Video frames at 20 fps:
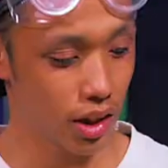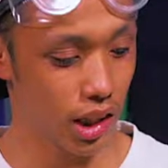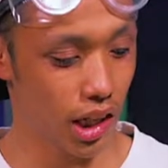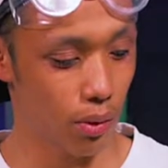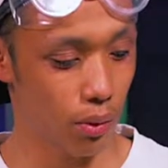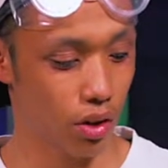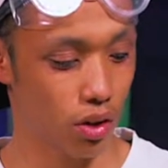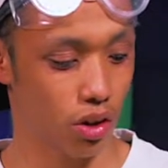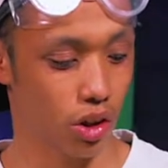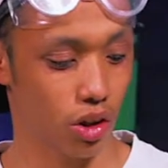Now
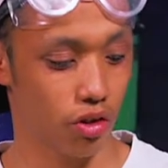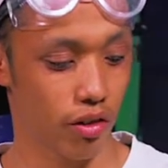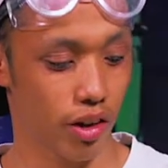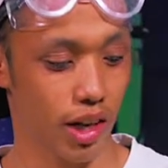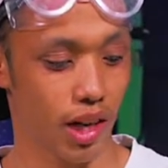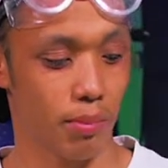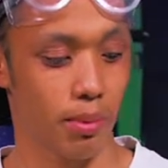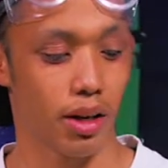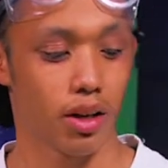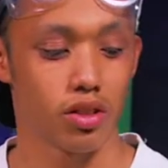we're going to
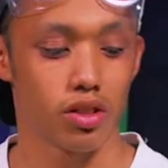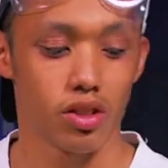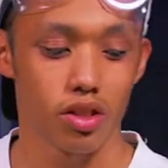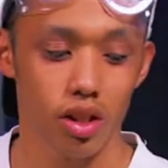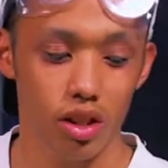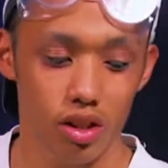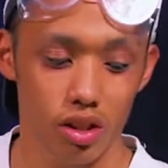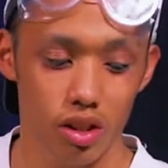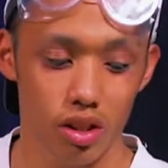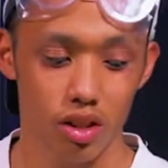grab our
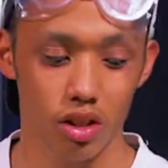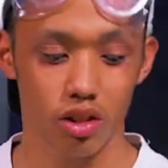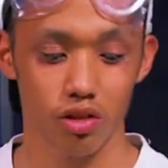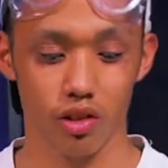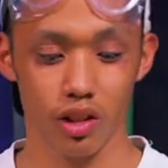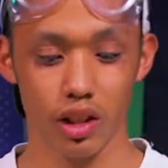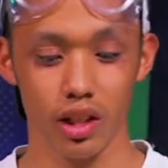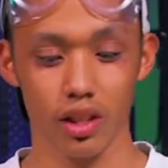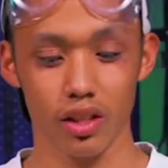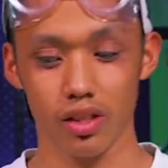
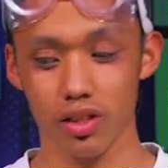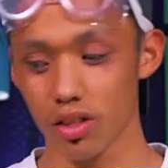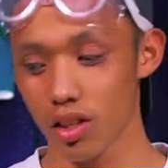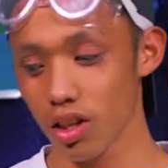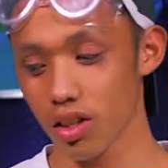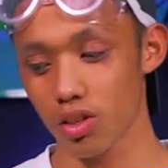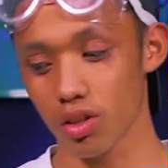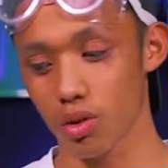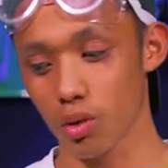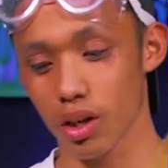60-degree
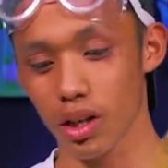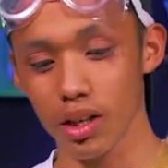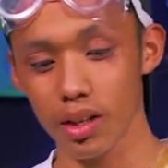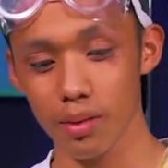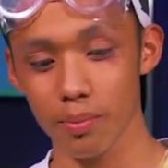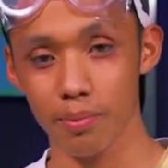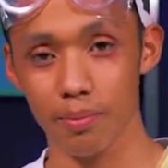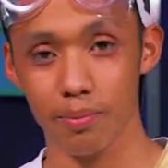set square